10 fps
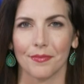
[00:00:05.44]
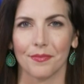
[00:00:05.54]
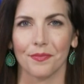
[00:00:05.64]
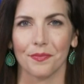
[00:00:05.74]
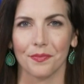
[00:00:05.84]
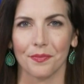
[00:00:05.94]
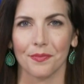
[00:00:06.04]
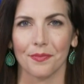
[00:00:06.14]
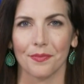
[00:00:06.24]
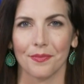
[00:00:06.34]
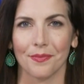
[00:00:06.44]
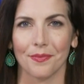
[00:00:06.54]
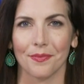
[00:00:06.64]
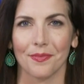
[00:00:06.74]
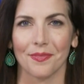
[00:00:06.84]

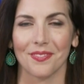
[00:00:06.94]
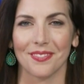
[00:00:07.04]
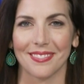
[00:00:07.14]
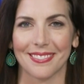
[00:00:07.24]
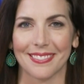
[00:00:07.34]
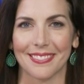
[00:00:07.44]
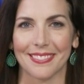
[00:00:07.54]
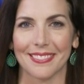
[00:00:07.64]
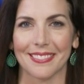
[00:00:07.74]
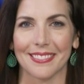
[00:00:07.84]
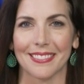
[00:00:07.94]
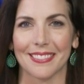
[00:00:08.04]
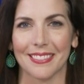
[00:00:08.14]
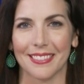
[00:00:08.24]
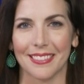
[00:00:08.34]

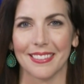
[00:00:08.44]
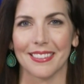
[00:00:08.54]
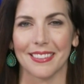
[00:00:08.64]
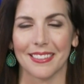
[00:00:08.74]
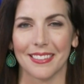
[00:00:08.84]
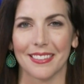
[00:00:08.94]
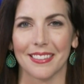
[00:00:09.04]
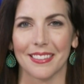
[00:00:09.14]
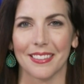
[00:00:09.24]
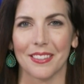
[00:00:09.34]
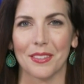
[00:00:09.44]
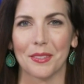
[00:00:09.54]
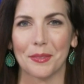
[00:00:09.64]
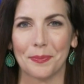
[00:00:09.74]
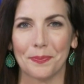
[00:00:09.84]

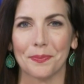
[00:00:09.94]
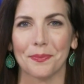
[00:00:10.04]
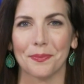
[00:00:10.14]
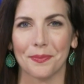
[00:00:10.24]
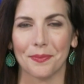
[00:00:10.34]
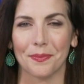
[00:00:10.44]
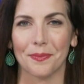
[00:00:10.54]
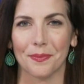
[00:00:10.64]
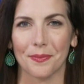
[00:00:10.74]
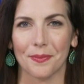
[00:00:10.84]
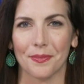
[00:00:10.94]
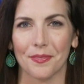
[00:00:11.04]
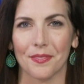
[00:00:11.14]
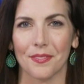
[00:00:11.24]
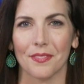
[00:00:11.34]

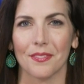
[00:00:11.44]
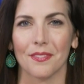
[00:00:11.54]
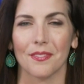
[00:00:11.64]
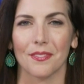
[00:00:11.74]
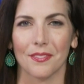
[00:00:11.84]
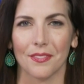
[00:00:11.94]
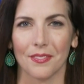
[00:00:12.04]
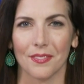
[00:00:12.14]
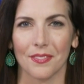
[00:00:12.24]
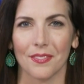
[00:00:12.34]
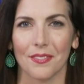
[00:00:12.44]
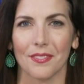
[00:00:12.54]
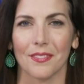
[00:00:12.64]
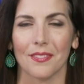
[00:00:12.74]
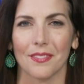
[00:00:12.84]

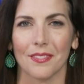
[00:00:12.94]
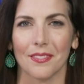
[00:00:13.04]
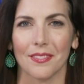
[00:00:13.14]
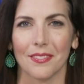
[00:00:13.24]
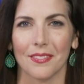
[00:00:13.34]
(not speaking)